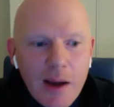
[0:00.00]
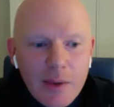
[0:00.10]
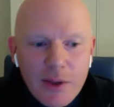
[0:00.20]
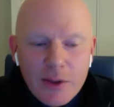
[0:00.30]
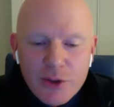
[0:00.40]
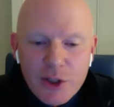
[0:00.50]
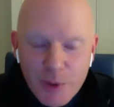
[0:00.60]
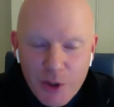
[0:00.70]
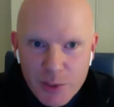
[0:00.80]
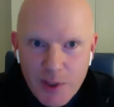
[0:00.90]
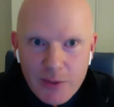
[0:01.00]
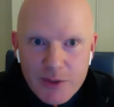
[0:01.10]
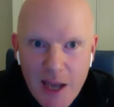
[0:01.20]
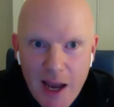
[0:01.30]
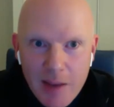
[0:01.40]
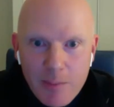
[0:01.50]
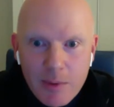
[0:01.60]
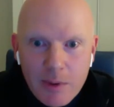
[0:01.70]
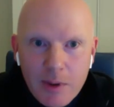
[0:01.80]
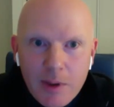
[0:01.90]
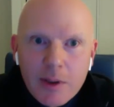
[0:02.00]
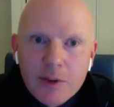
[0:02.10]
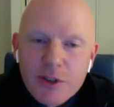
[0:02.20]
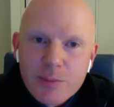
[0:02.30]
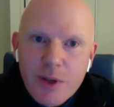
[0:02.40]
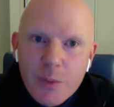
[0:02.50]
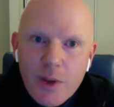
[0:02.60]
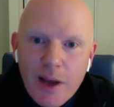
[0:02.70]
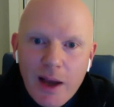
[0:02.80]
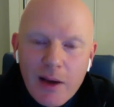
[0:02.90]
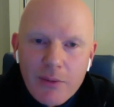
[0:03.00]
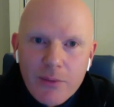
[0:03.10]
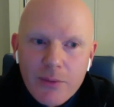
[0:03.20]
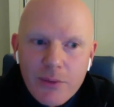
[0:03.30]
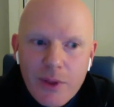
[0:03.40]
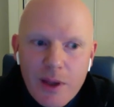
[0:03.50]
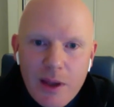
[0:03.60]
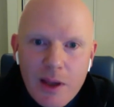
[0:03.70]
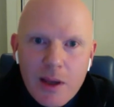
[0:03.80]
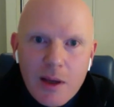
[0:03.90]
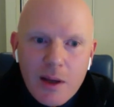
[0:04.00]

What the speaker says: think just because we have time doesn't mean we have the